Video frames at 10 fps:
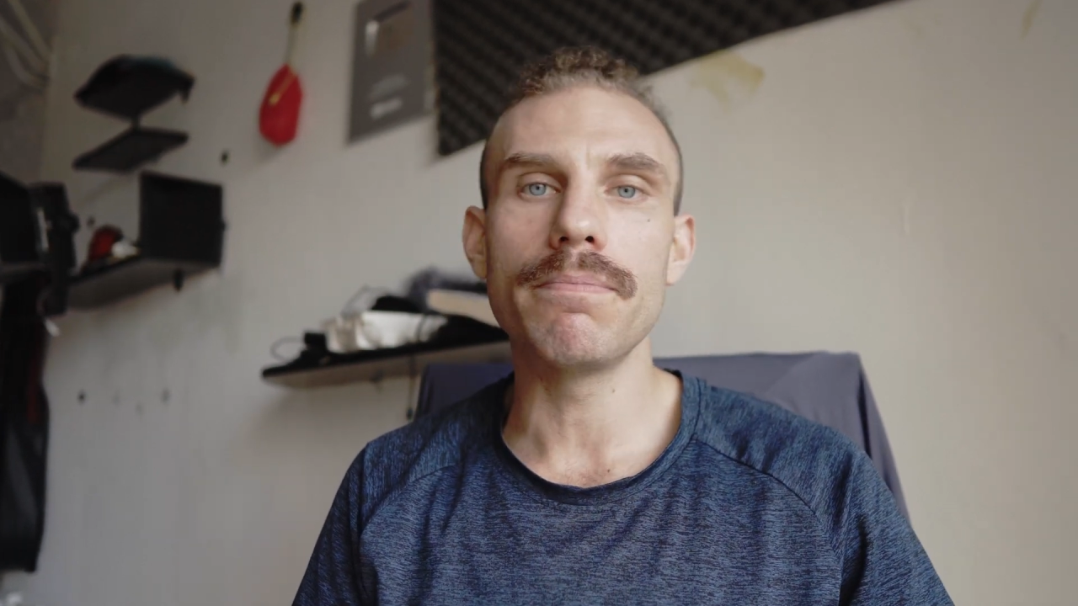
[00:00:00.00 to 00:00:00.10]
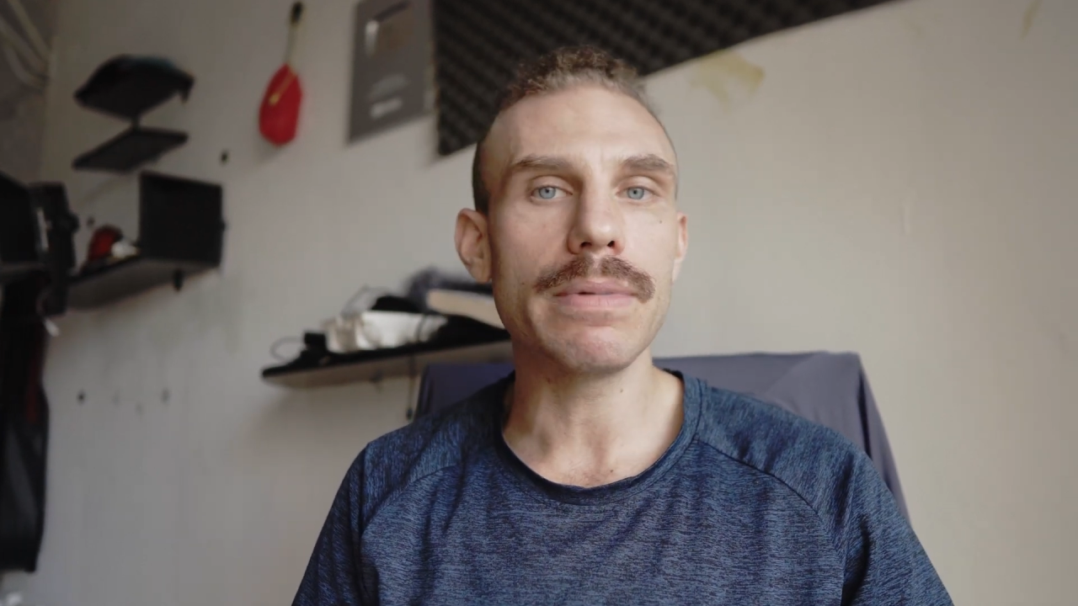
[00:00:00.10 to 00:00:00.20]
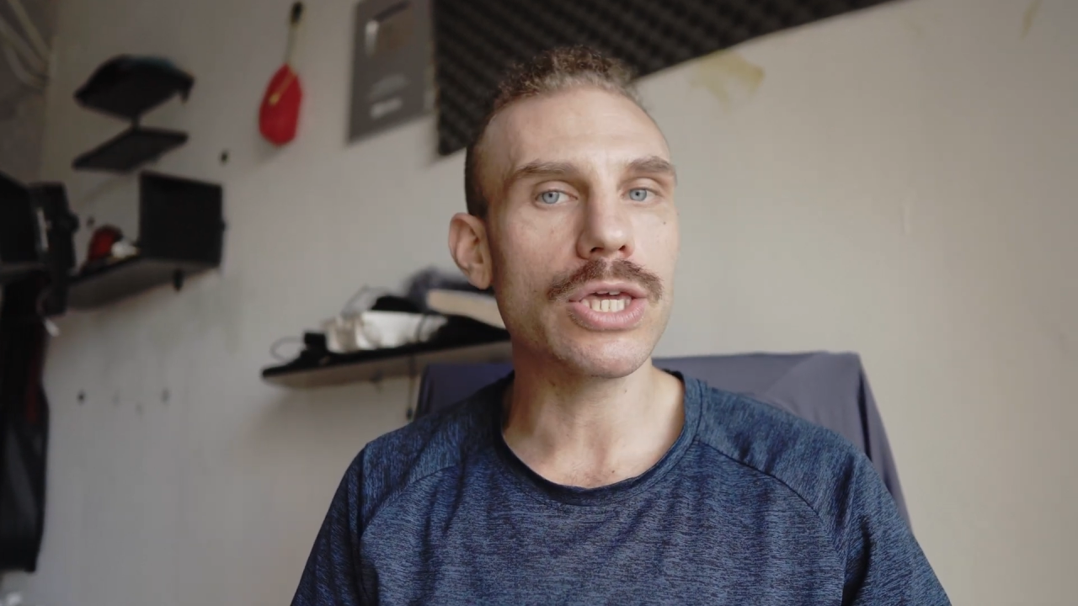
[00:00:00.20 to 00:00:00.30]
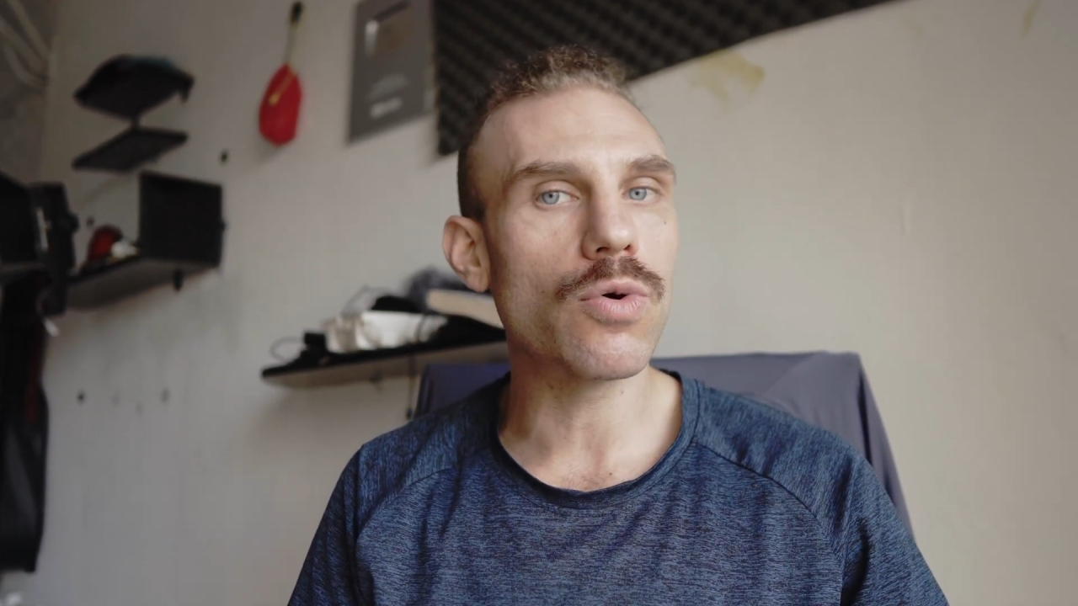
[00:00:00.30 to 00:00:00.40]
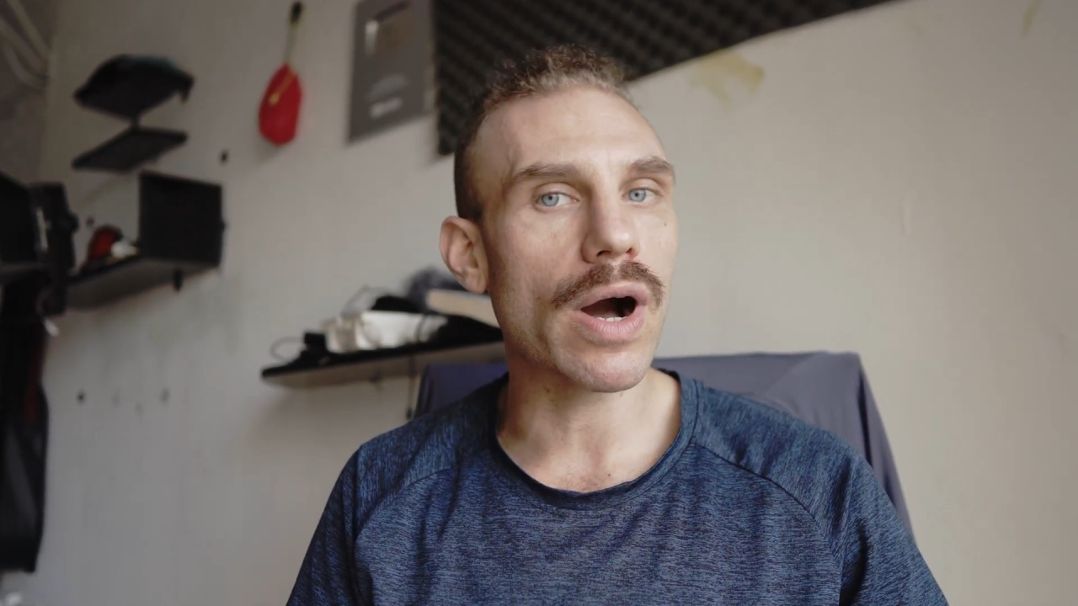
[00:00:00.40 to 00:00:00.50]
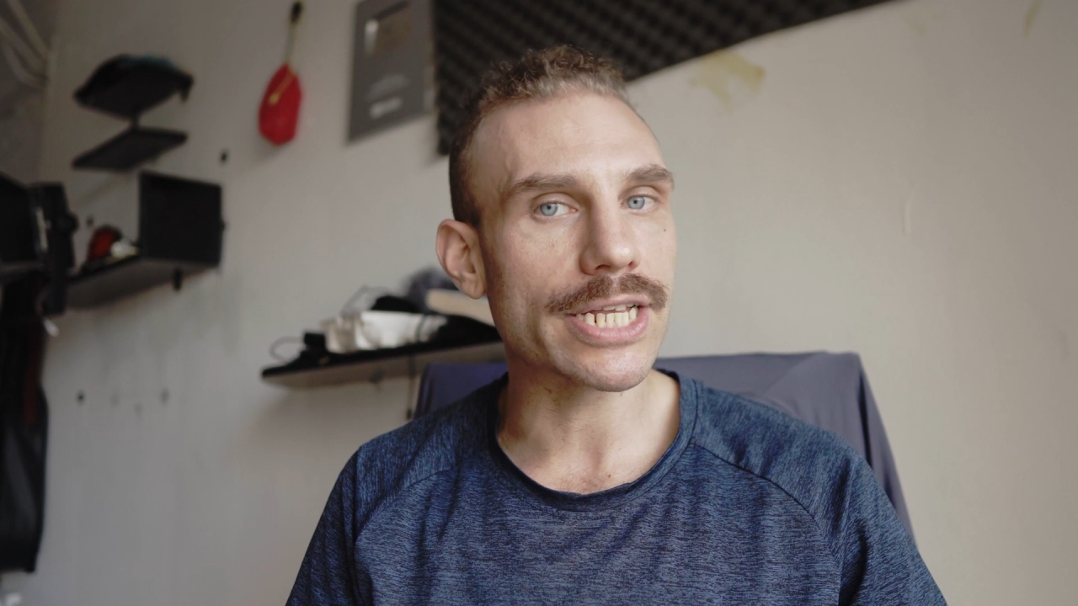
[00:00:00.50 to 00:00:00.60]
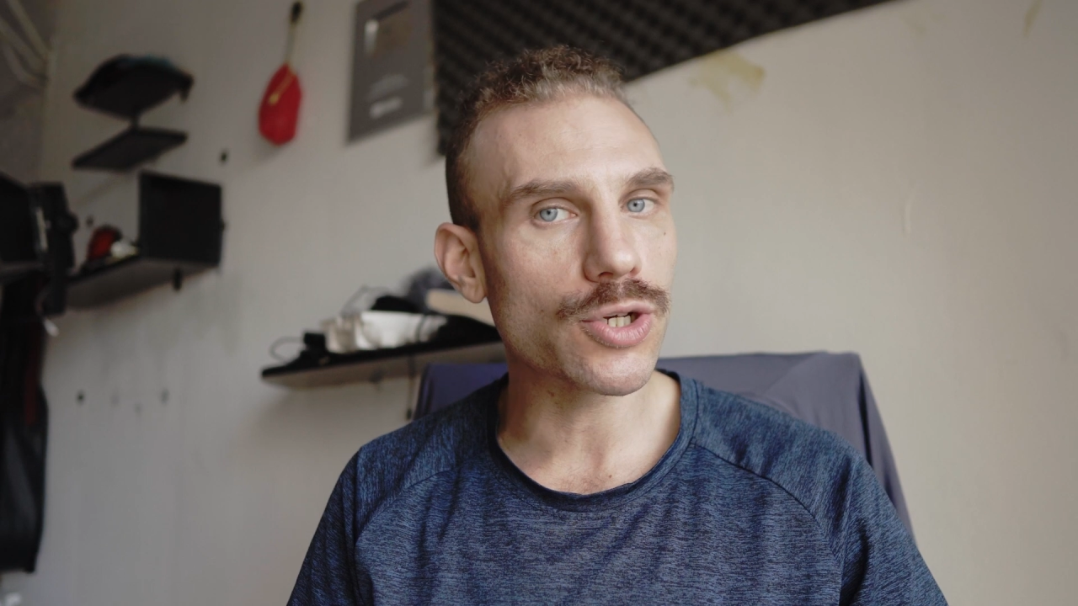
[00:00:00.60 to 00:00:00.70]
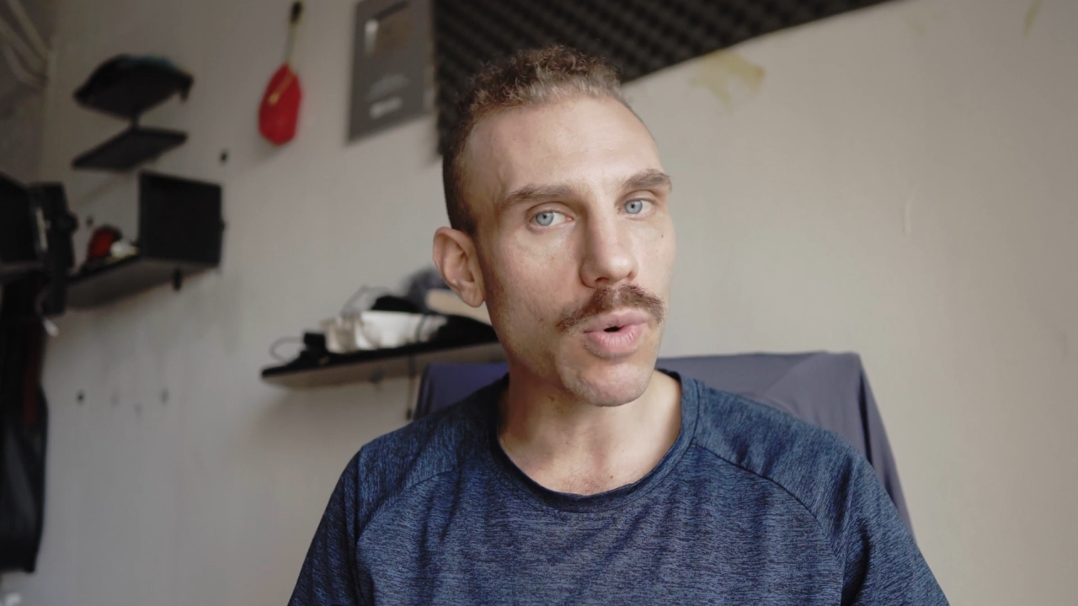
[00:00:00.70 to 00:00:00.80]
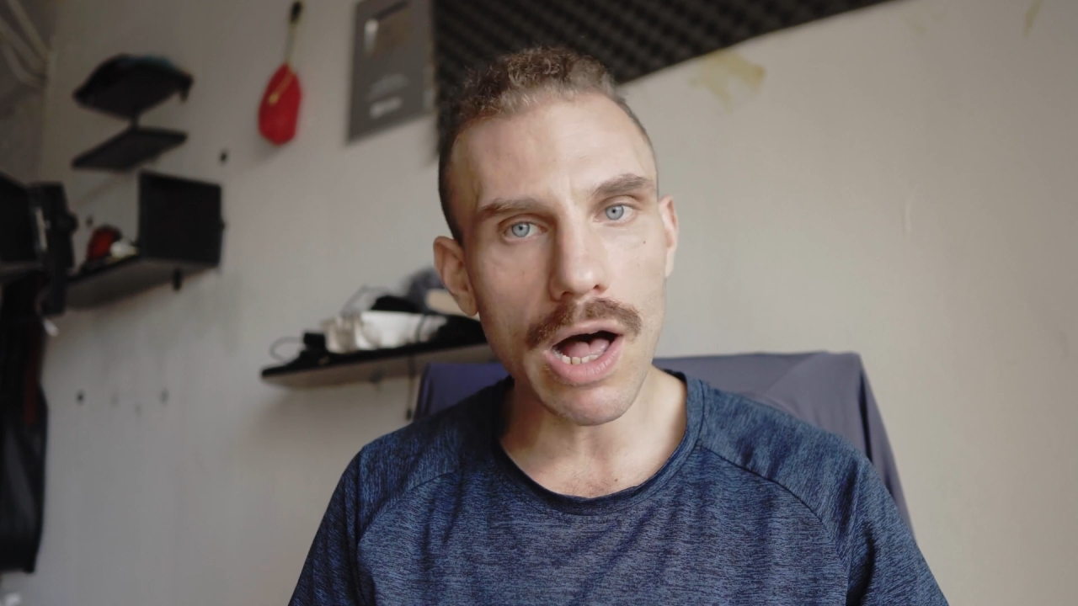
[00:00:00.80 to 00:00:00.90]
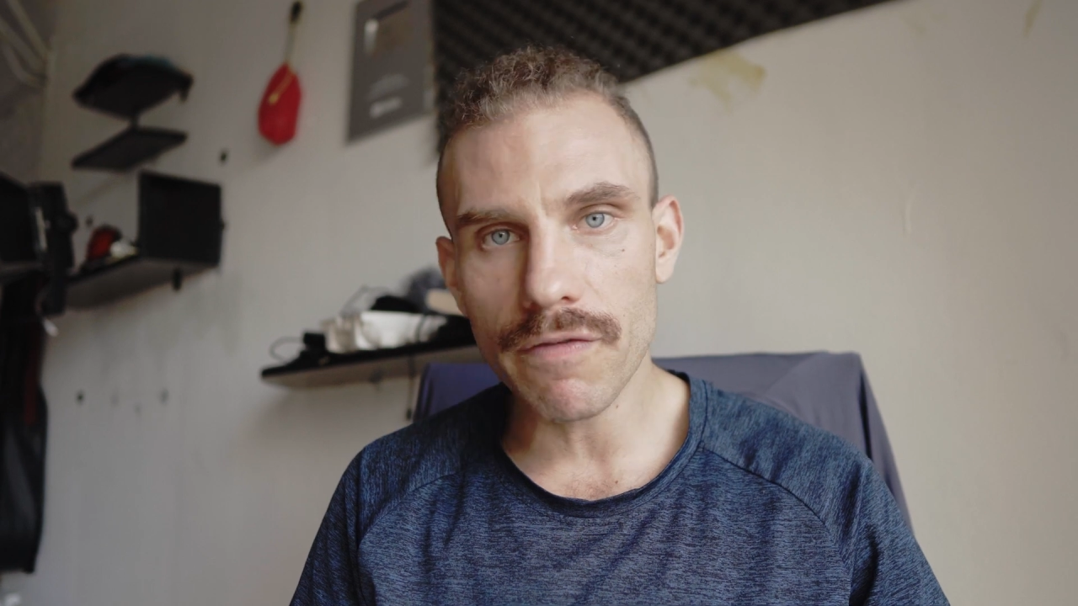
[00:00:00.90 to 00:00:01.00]
M I U I
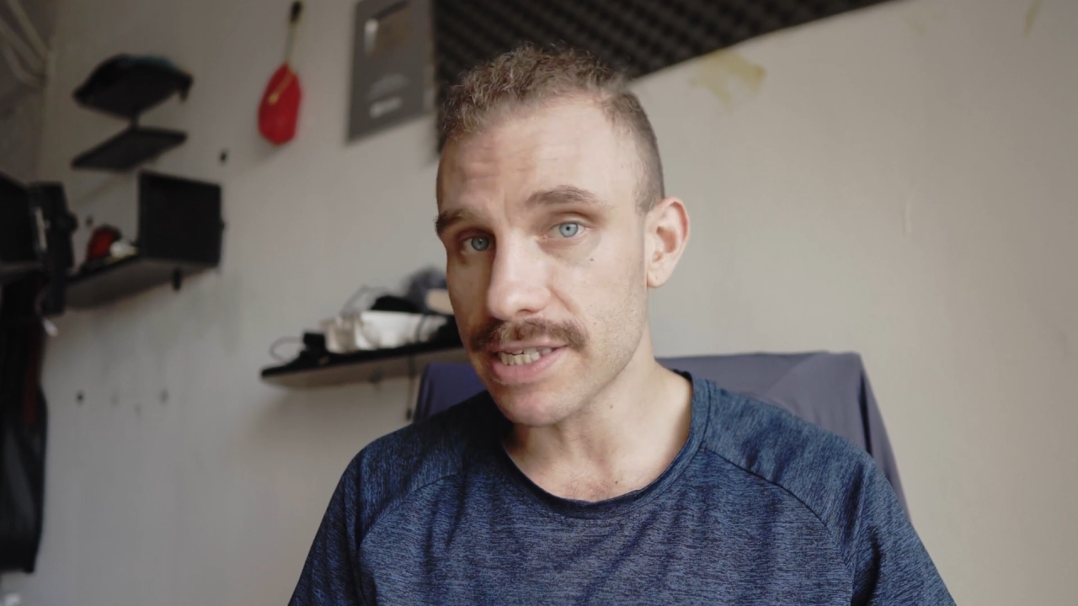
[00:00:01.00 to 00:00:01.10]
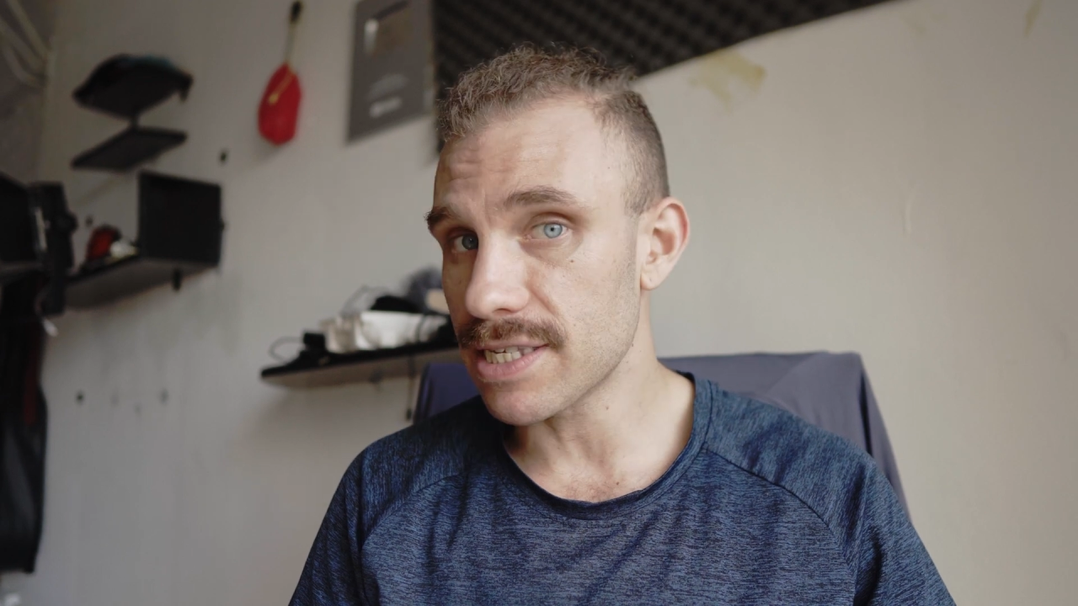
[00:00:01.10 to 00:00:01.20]
twelve.